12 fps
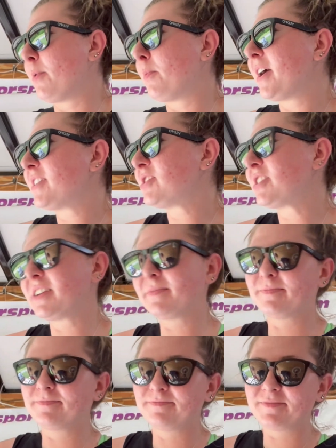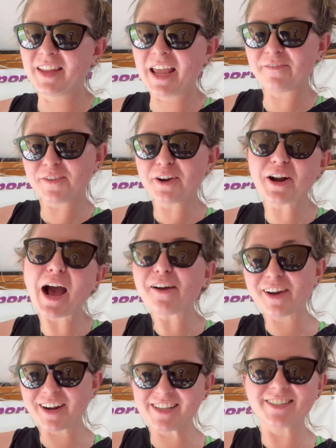Which, if you're not
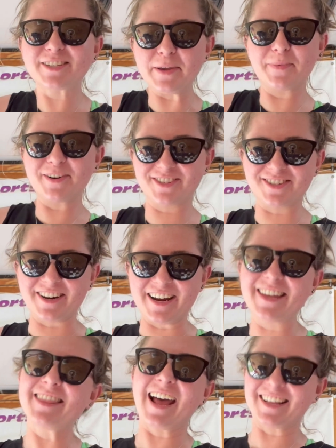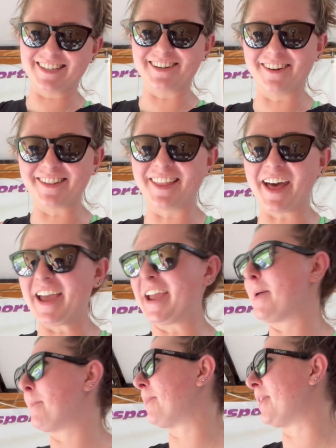running super street, that's a good
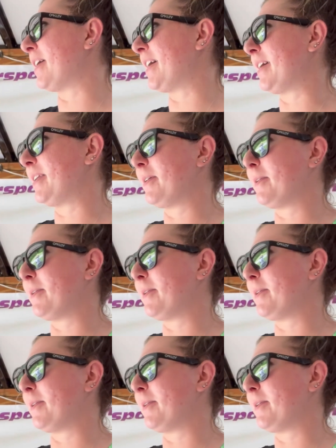light. But